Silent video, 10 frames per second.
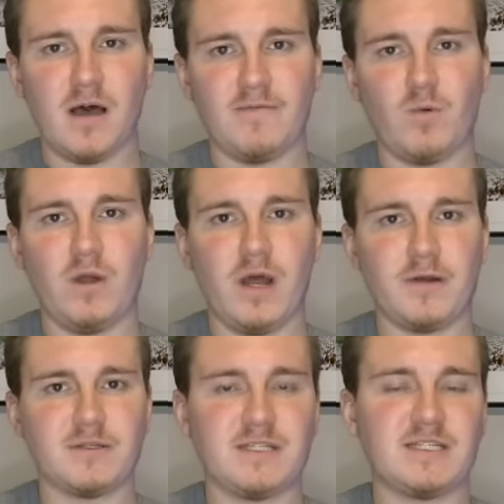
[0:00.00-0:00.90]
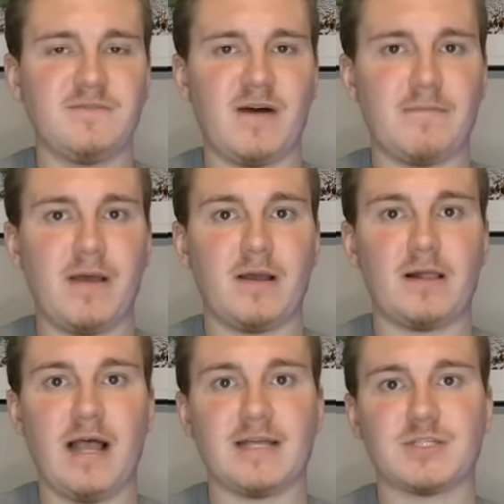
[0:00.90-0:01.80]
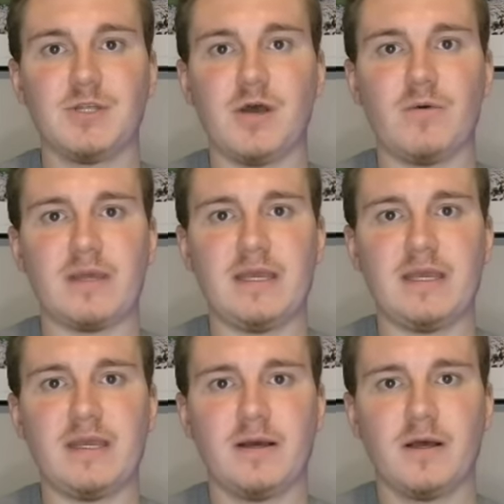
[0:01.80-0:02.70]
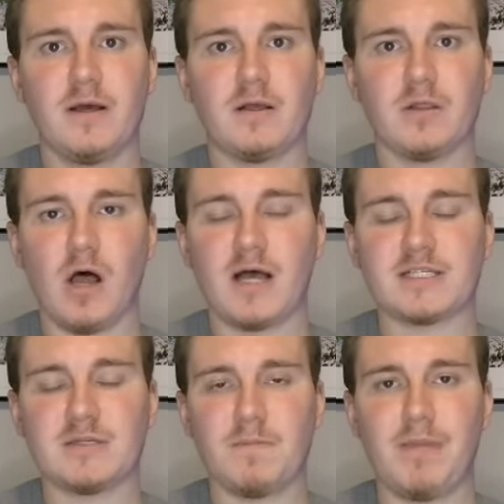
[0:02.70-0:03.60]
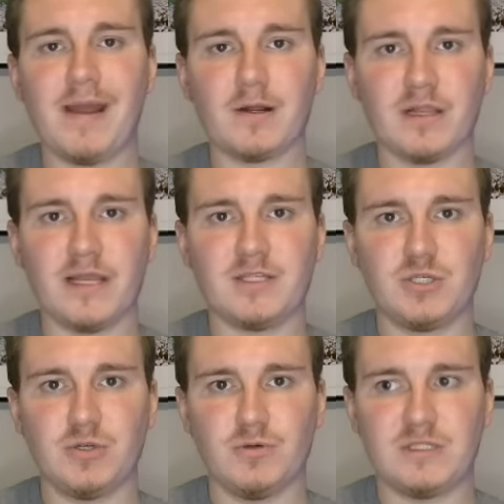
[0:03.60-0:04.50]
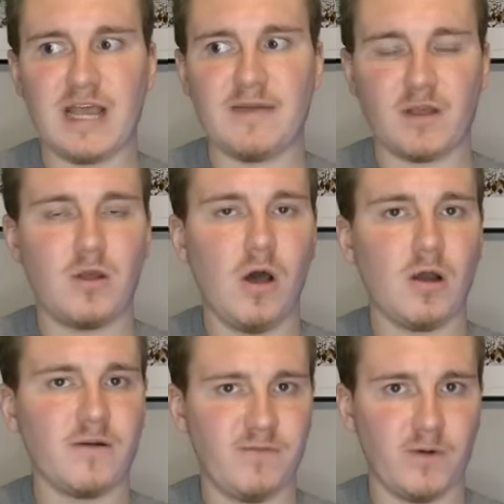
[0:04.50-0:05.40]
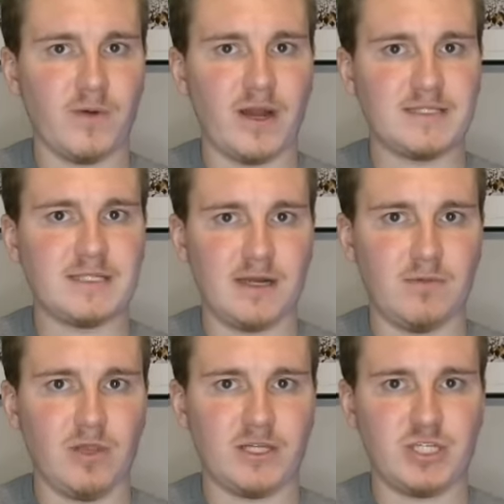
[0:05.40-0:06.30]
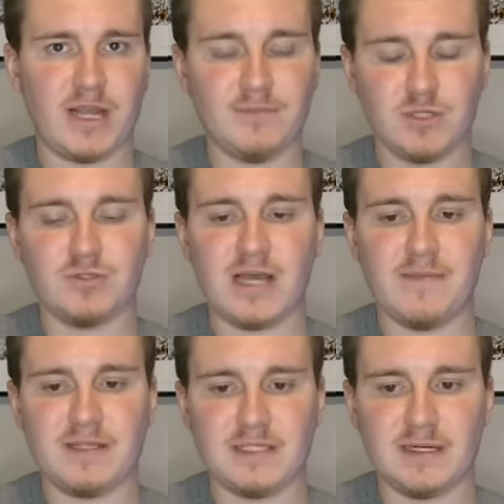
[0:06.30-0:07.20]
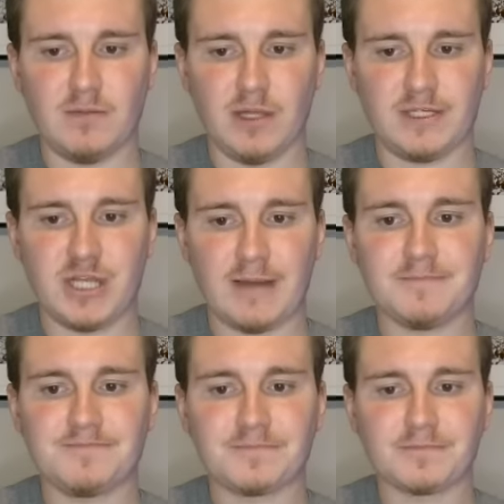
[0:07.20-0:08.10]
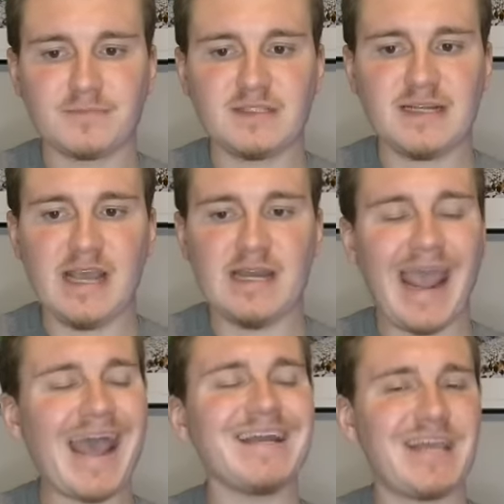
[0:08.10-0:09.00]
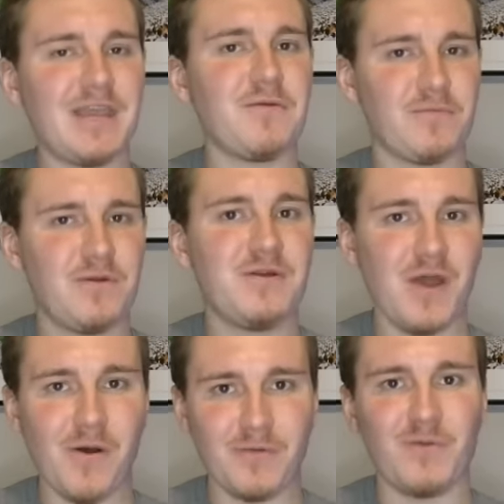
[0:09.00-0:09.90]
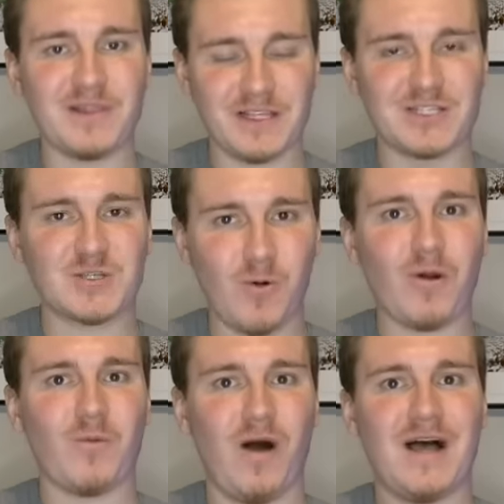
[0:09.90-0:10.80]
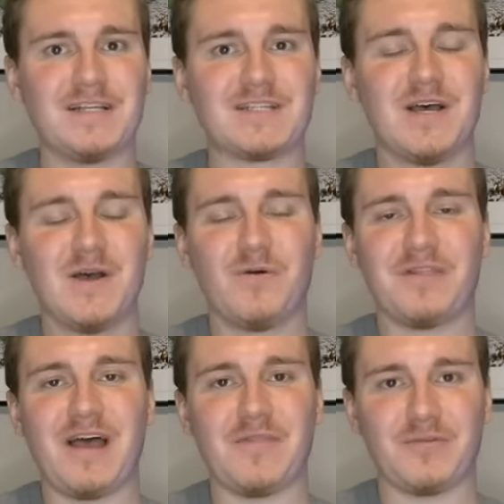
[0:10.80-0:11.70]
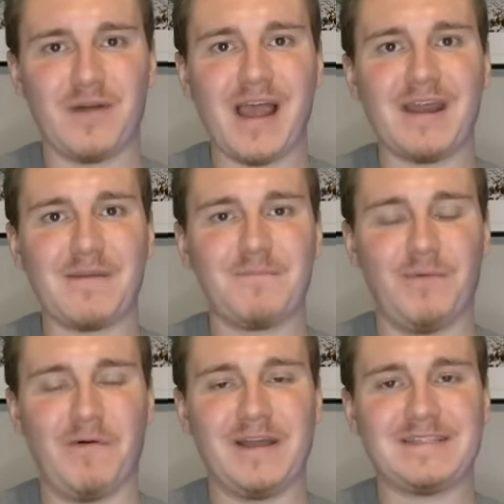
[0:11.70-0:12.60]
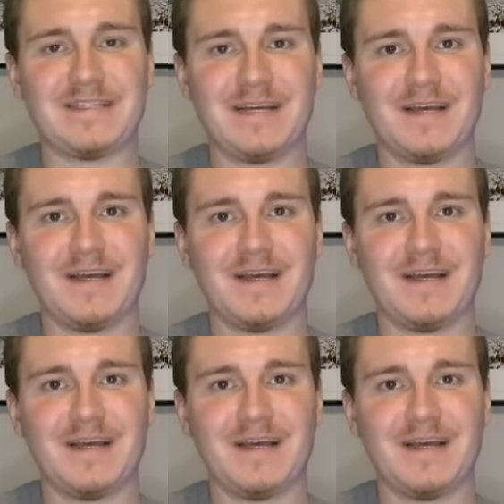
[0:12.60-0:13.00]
of the 165-pound class. No, he lost barely to David Carr, former NCAA champ, two-time NCAA champ. And had he known what the score was without the riding point,